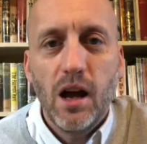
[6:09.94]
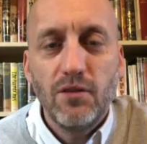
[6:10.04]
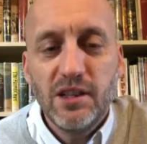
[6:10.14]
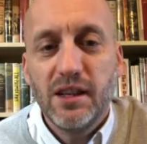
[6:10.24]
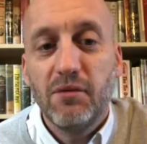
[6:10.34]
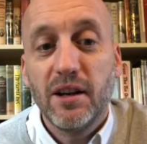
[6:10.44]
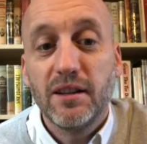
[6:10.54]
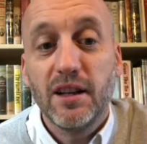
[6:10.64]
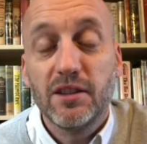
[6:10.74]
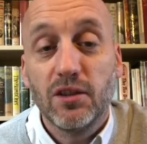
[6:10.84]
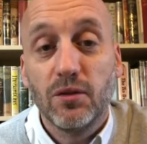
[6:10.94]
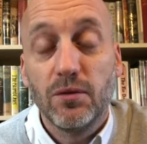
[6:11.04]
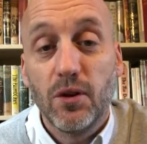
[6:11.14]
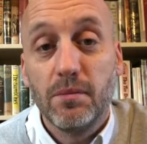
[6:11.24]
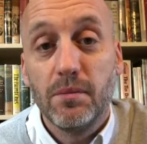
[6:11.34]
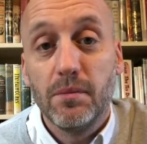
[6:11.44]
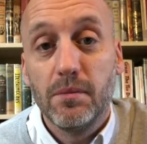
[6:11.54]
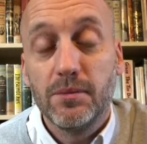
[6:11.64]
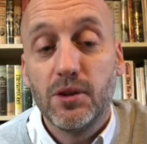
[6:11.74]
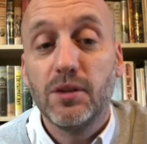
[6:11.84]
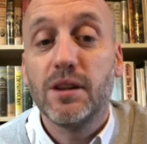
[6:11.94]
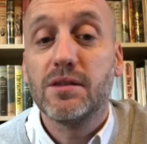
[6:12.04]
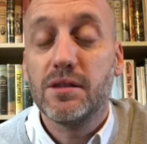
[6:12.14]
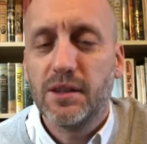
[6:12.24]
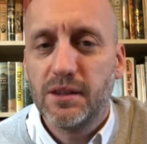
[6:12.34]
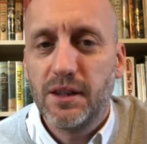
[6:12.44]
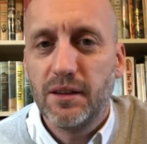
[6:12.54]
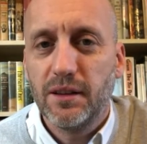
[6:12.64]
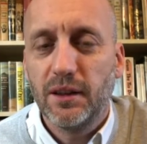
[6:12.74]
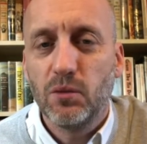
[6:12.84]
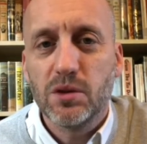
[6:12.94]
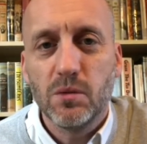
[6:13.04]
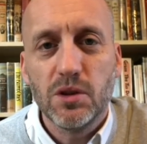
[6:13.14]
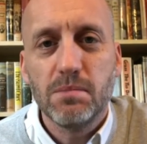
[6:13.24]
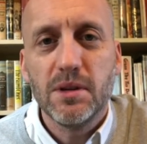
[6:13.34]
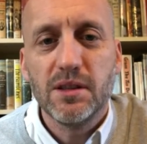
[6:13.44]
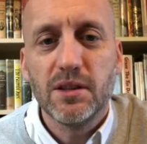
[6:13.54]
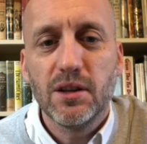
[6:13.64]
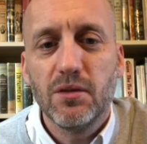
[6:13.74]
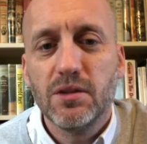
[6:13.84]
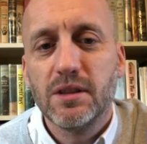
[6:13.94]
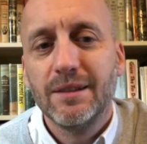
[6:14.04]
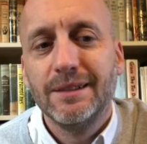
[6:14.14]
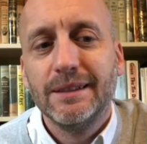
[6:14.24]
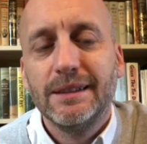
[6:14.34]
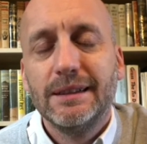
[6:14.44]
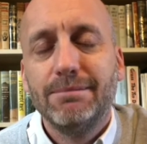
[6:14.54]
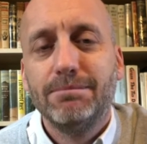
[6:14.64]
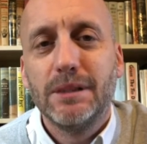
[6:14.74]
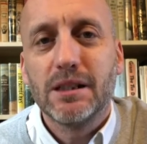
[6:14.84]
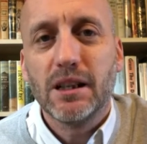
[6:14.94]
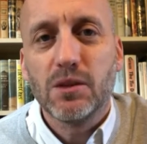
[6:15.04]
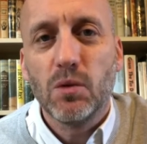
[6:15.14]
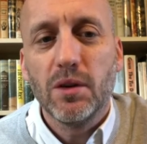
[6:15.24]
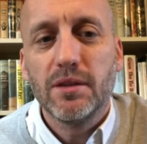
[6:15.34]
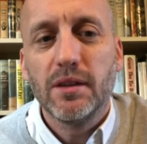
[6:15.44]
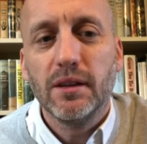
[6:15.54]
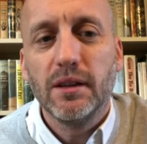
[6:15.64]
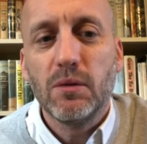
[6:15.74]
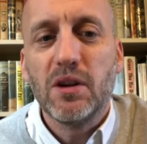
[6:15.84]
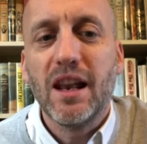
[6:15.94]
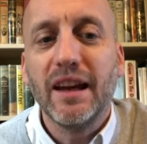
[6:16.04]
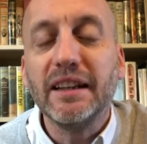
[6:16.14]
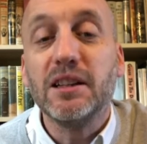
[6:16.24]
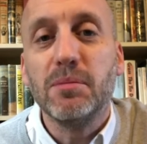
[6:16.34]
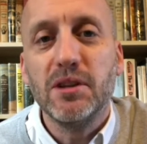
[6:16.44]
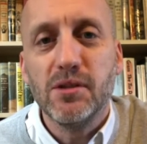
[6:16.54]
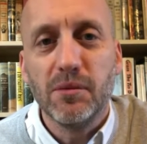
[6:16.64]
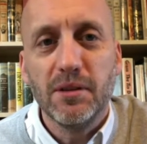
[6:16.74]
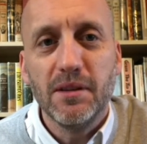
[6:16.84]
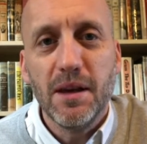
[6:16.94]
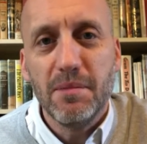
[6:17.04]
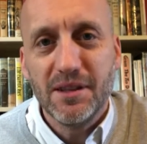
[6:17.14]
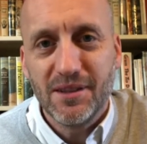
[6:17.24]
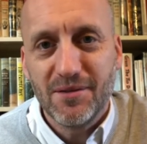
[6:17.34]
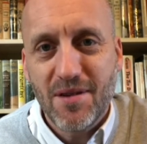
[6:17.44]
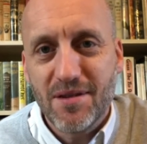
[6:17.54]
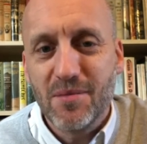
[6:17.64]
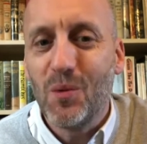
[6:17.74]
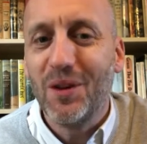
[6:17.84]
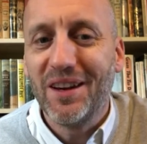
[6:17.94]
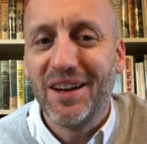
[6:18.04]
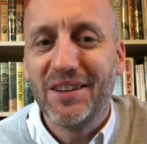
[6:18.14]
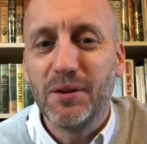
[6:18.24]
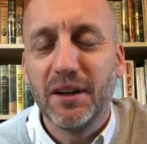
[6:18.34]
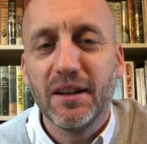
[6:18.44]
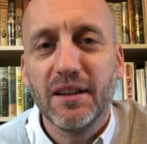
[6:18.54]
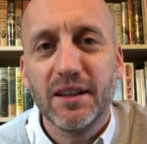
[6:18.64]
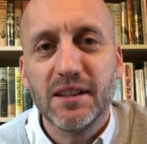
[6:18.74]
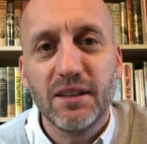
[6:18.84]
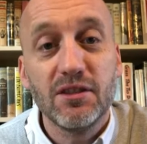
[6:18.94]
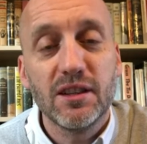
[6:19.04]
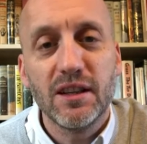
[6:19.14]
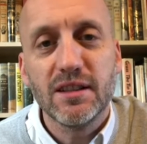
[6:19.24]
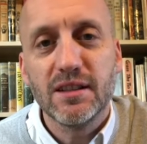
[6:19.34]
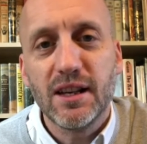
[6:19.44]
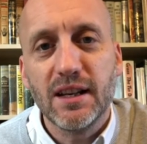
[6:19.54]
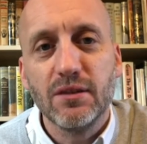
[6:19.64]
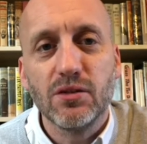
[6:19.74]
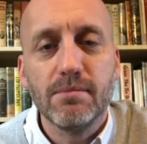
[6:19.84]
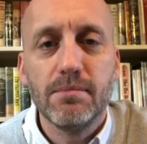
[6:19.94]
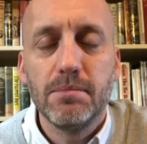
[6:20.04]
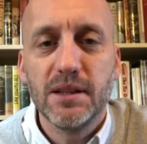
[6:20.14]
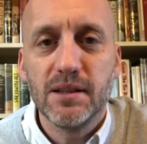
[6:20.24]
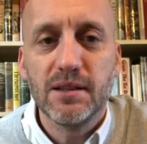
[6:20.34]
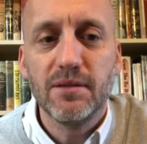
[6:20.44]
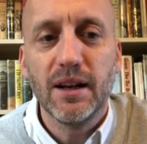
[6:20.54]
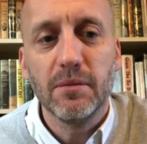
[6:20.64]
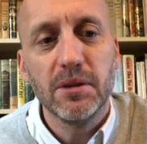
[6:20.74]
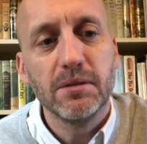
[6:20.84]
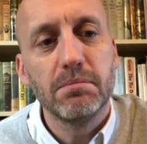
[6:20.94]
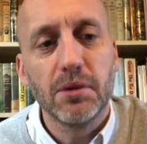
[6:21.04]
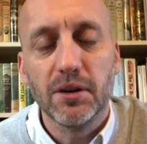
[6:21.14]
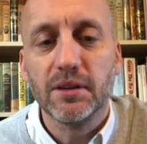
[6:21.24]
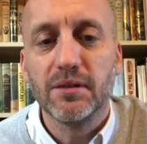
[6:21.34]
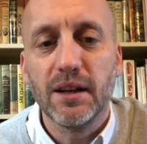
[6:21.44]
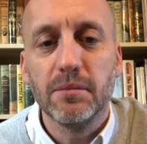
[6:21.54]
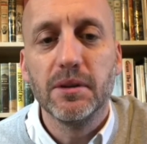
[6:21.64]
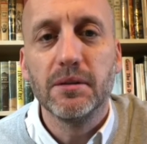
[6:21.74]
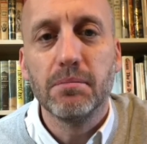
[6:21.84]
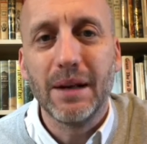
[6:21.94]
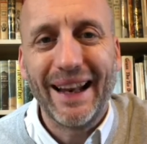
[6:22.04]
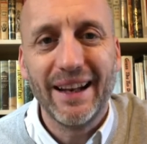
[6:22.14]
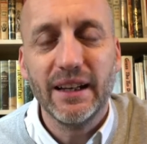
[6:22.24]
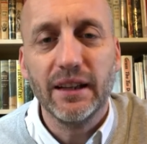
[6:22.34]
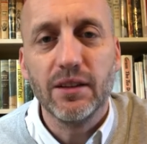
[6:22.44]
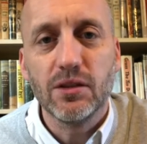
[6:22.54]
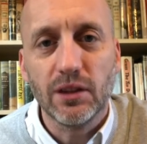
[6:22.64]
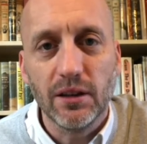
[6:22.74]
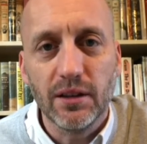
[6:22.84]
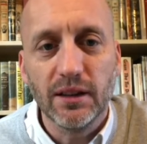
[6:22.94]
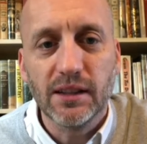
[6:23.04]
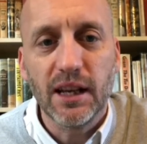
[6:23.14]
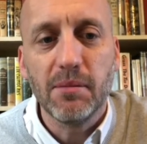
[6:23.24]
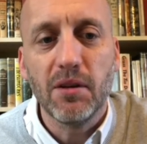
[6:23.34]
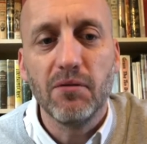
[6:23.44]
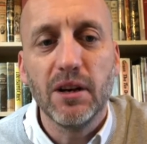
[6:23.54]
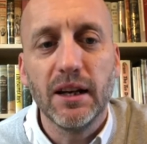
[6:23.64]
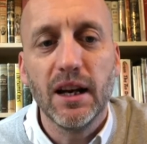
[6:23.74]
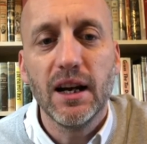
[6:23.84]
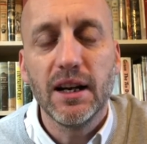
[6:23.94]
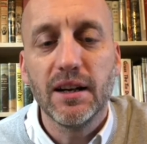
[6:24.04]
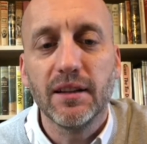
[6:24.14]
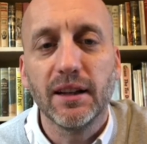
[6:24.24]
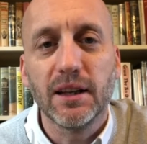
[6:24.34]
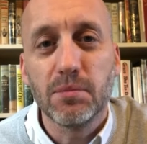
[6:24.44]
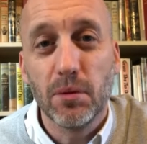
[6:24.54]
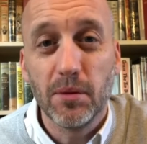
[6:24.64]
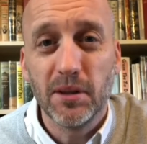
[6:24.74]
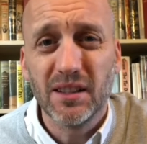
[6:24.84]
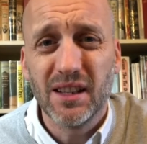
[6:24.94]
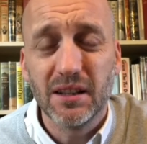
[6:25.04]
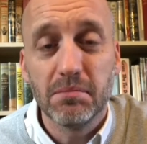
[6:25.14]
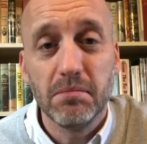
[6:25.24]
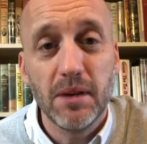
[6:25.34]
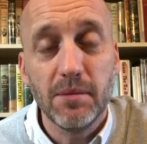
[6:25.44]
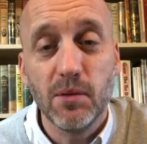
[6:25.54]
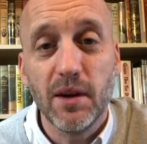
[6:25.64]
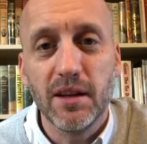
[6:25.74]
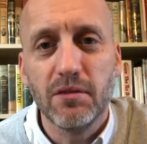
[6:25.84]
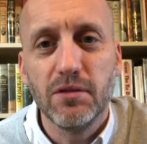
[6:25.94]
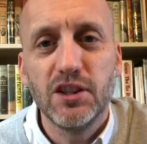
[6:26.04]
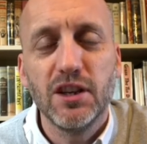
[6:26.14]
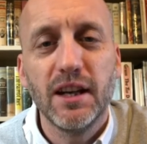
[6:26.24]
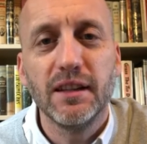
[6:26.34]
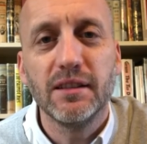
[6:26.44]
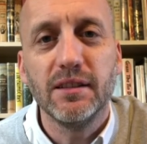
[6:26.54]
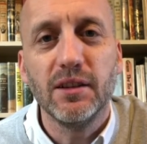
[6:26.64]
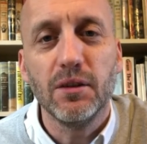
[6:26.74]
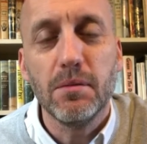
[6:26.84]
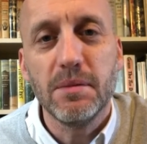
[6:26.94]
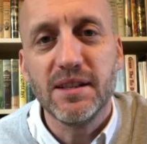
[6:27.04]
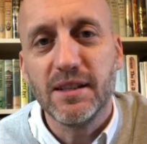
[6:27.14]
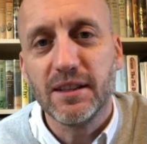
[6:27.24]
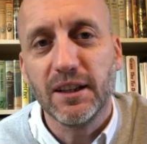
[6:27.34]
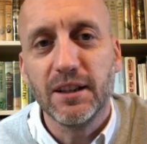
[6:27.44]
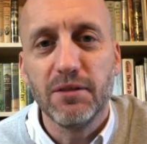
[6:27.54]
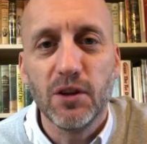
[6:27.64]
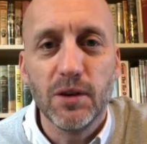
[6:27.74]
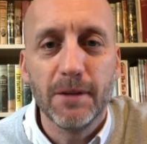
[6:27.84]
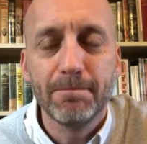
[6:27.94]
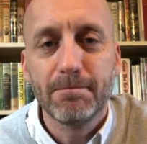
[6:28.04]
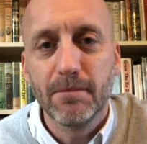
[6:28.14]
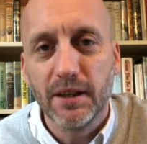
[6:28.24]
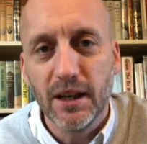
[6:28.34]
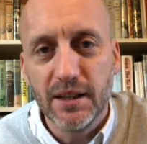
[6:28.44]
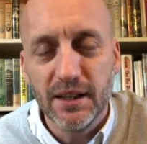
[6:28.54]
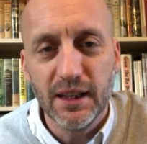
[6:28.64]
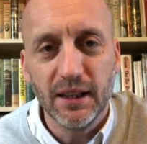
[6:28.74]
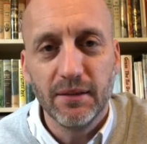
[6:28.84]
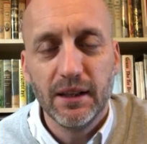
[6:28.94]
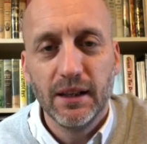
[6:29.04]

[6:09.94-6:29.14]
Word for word: I recently read an article from 2016, I think it was, in which business owners discuss what uh, they would like to be doing within their business rather than what they are doing. And I think it's safe to say that sales and business development, product development, and planning and those kind of things came out really high. And I think that's probably because that's maybe where they originate. You know, the business kind of owner, the idea.